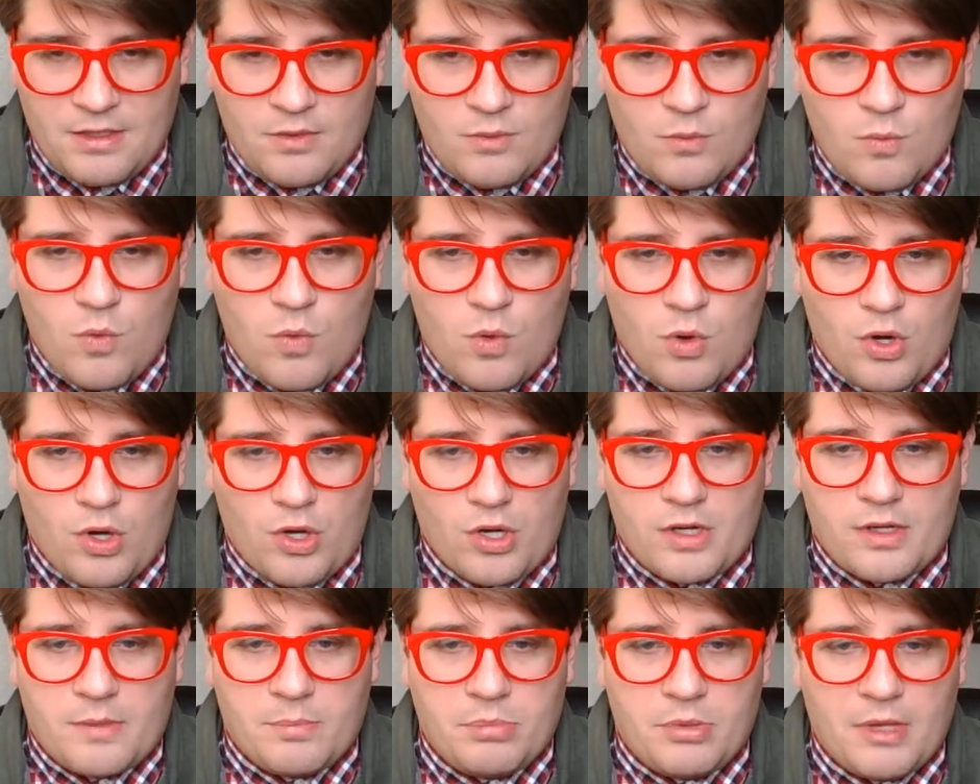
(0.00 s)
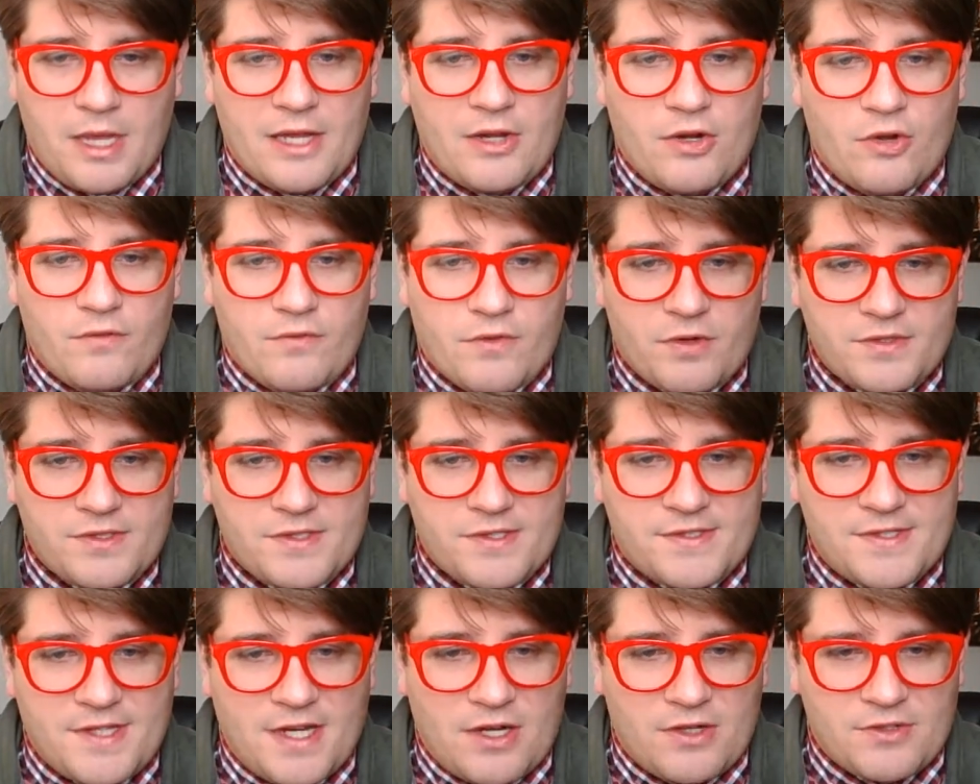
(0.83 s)
work, Plato
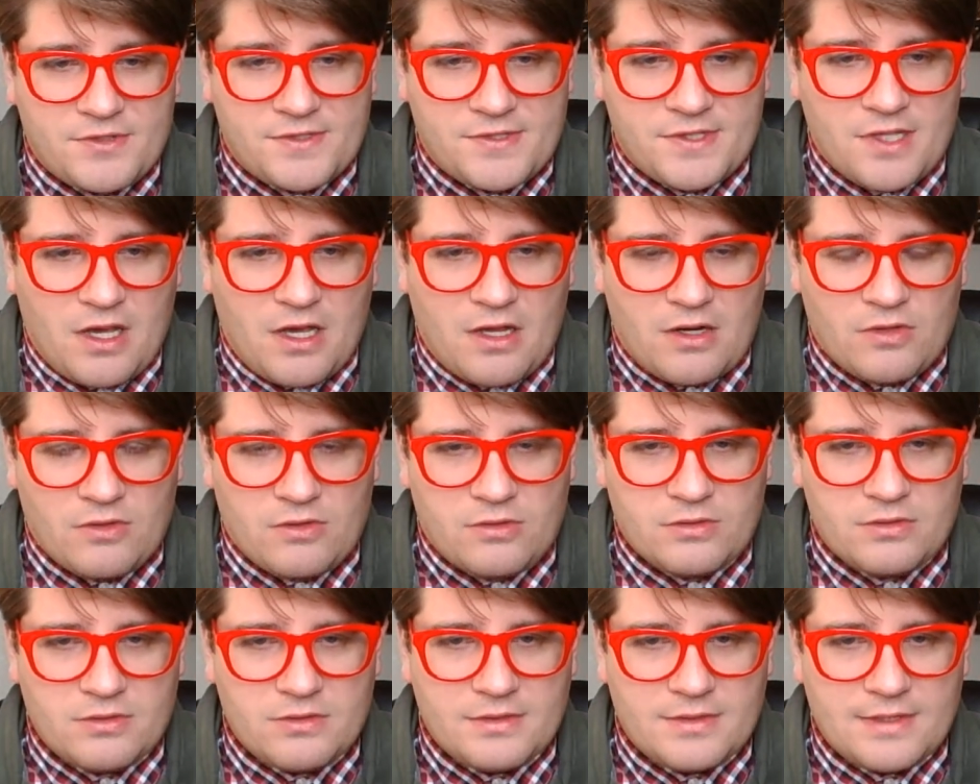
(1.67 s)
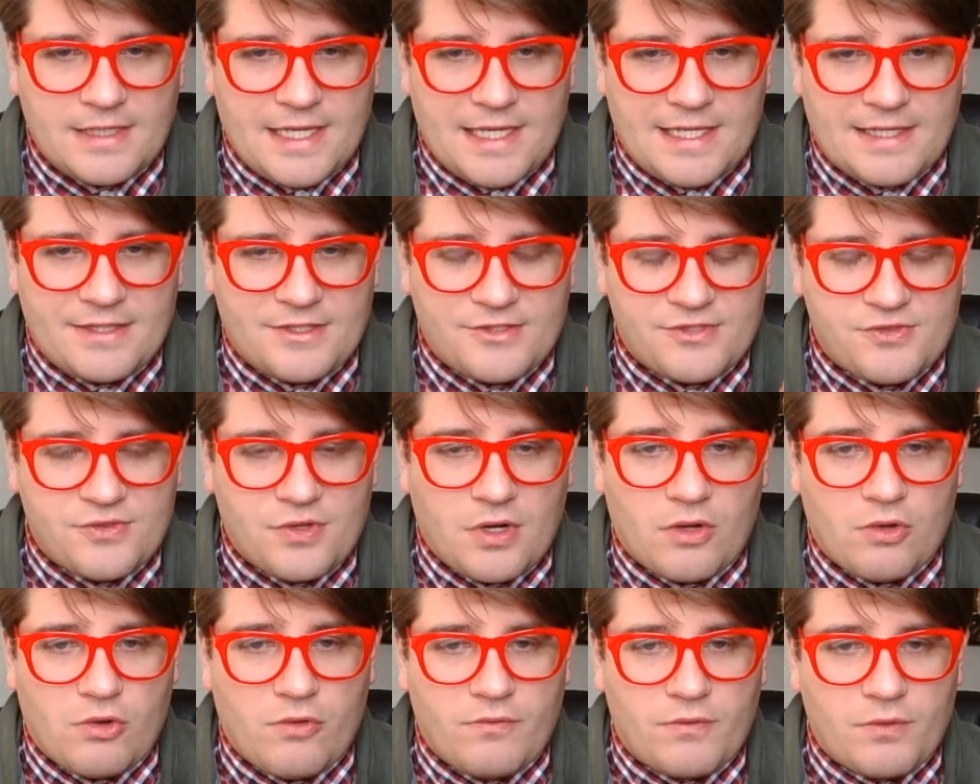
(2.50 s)
versus Aristotle and the
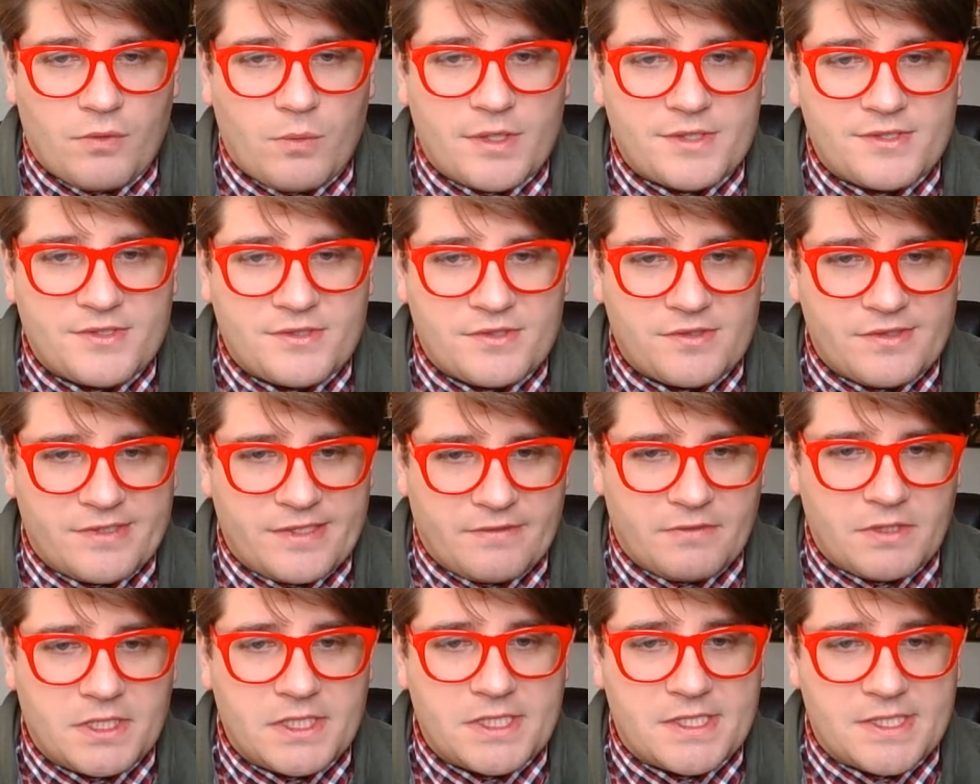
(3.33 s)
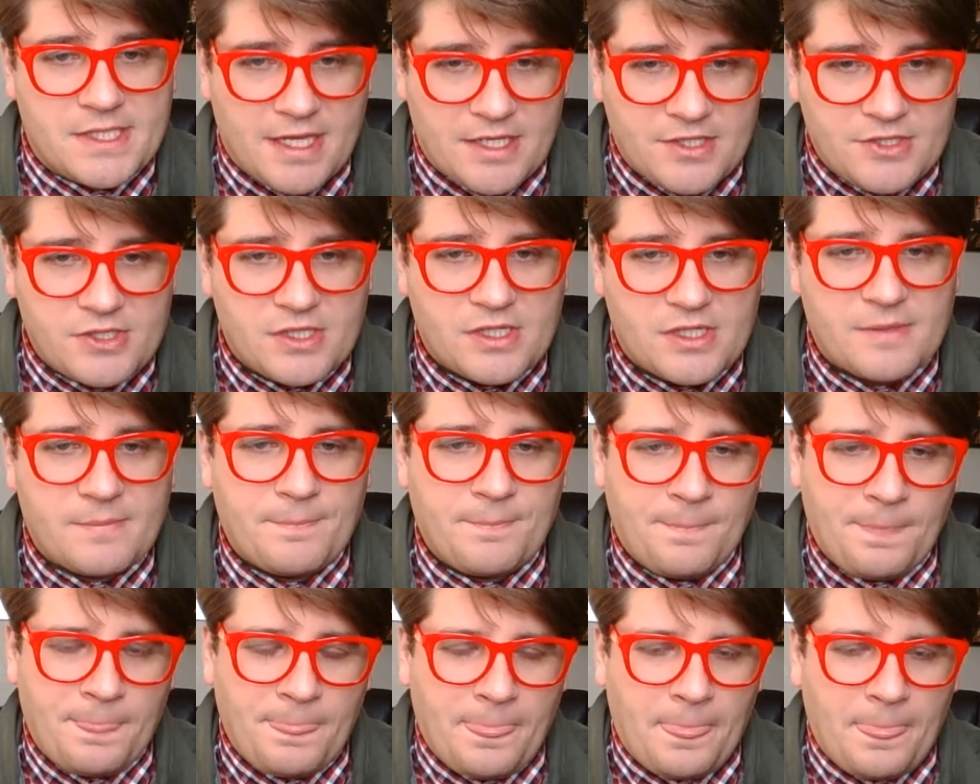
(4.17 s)
Struggle for Western Civilization.
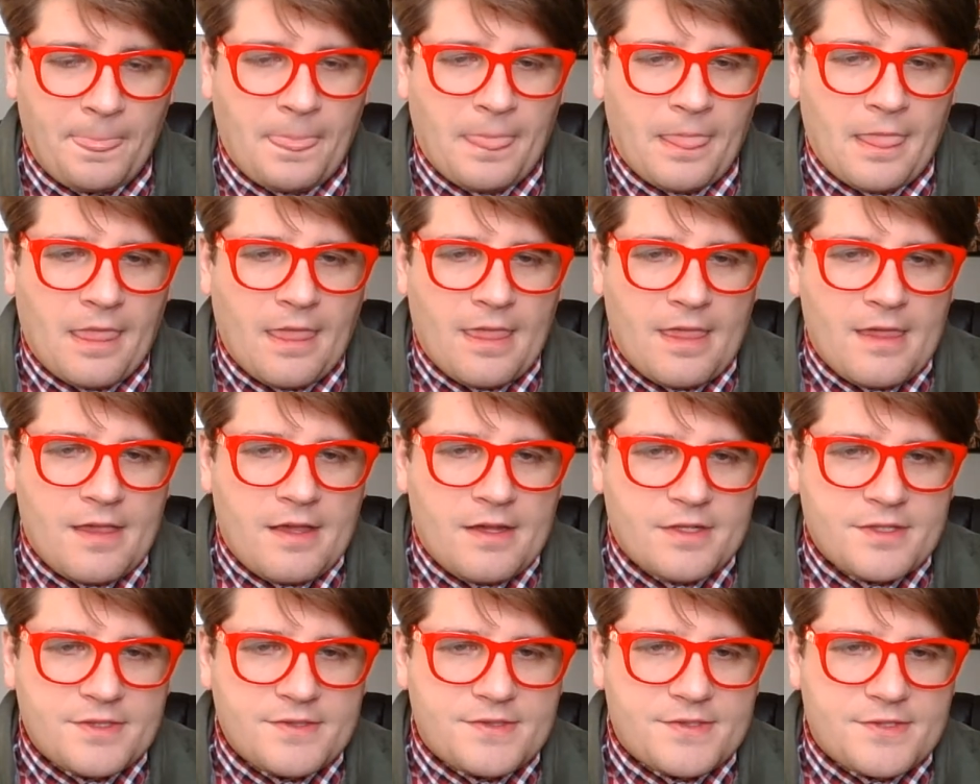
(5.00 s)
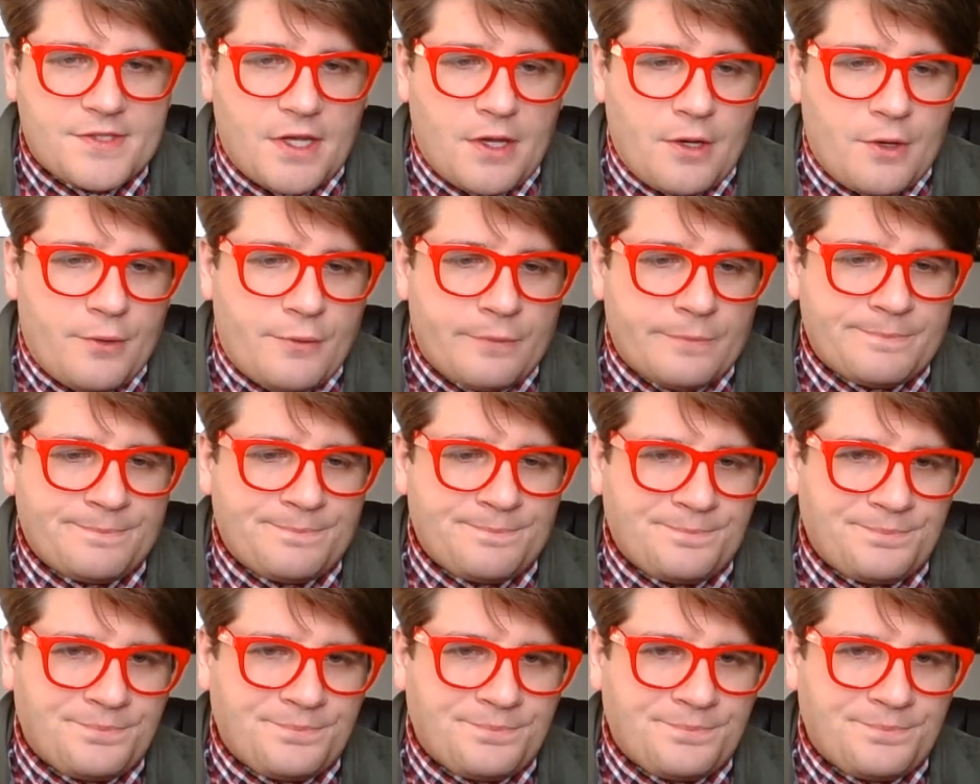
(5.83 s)
So